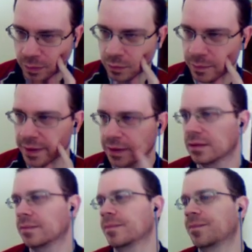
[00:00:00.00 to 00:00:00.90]
pawn
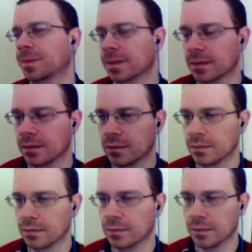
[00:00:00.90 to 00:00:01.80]
back,
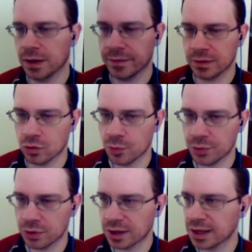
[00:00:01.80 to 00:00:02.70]
even though
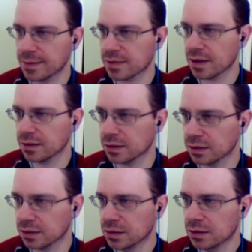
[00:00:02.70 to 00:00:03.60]
computer claims
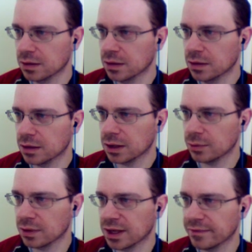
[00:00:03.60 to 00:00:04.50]

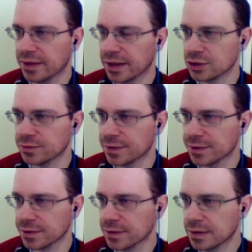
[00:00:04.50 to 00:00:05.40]
he would have an edge
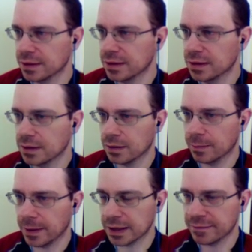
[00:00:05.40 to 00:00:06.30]
with
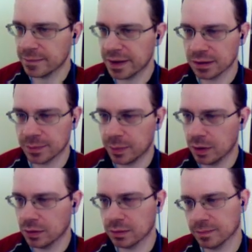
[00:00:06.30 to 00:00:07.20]
by giving back the
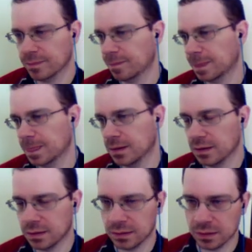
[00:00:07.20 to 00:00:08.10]
pawn.
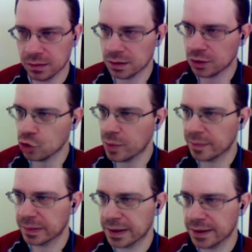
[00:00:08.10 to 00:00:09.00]
In
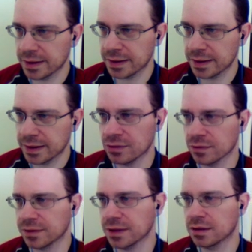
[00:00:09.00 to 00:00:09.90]
human play, I
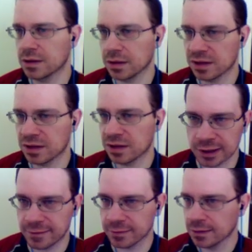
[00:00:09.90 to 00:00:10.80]
don't think it's
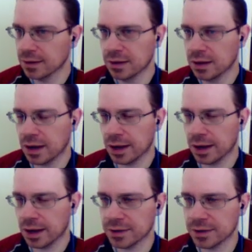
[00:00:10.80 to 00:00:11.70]
power level.
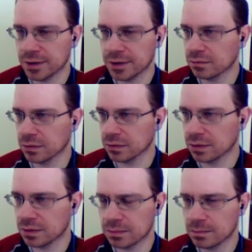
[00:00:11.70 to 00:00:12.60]
I don't think it
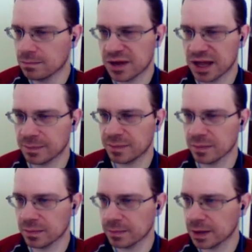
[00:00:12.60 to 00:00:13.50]
will
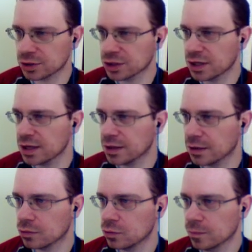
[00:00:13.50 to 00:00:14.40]
help him much.
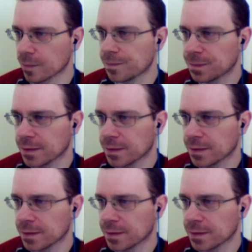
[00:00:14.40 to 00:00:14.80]
King d2,